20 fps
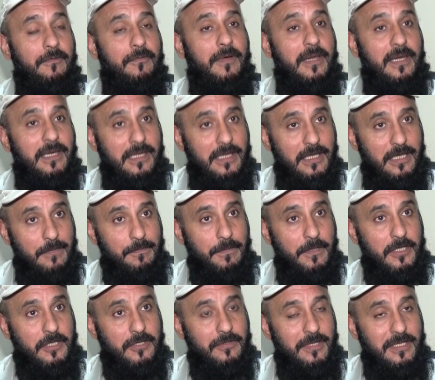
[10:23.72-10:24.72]
working
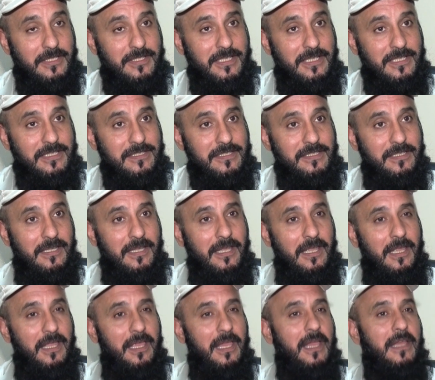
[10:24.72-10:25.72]
opportunities,
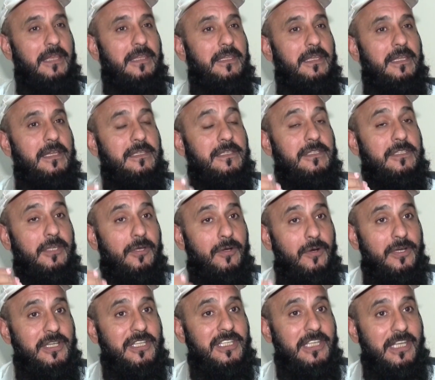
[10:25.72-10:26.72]
and there is
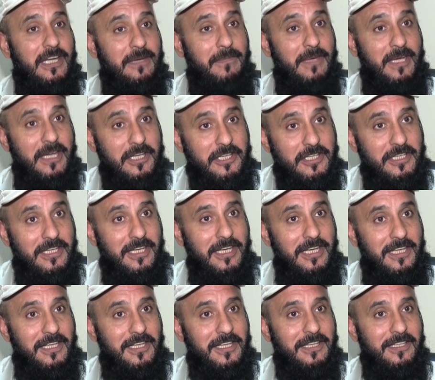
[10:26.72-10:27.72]
zero discrimination
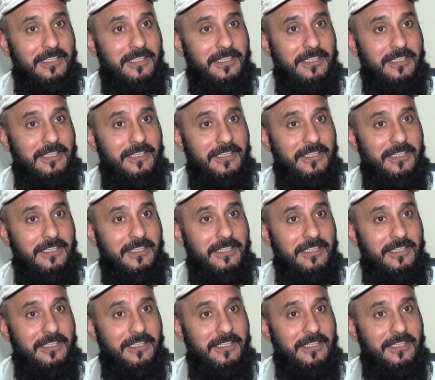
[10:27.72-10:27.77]
here.